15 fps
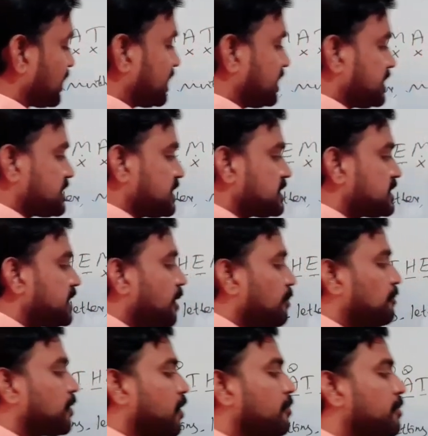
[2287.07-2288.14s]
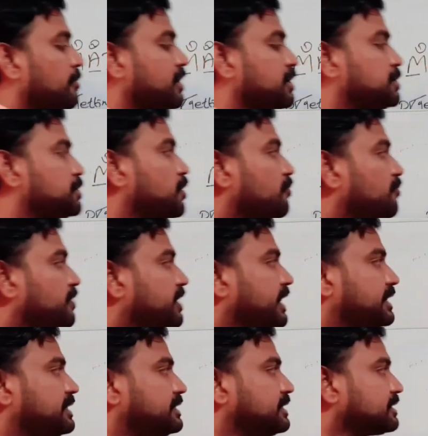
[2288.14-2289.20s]
This is the probability of
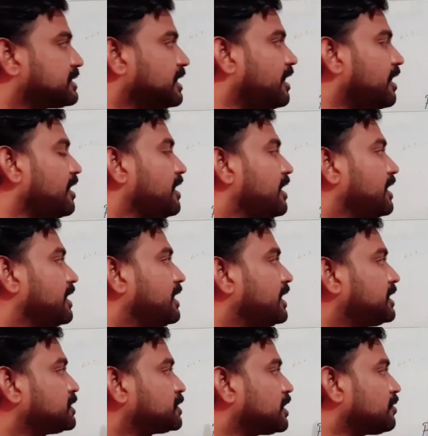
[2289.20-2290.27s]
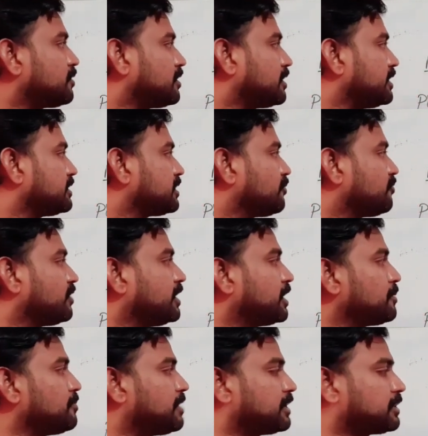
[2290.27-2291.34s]
getting the letter in the
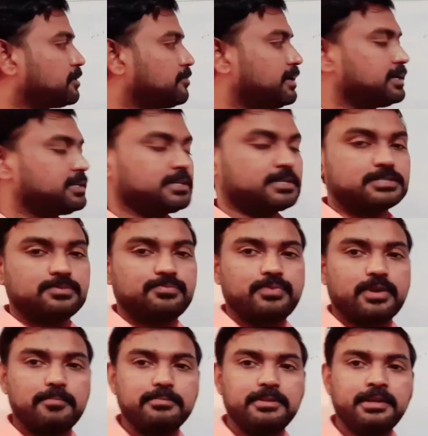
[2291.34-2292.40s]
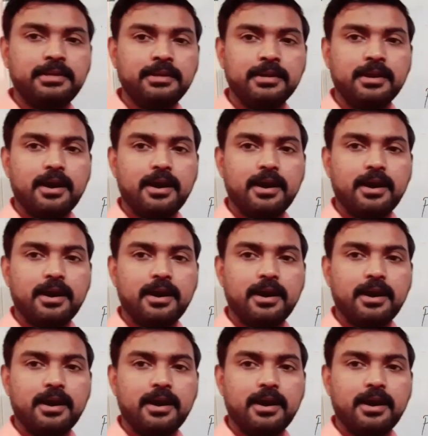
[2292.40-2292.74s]
word mathematics from the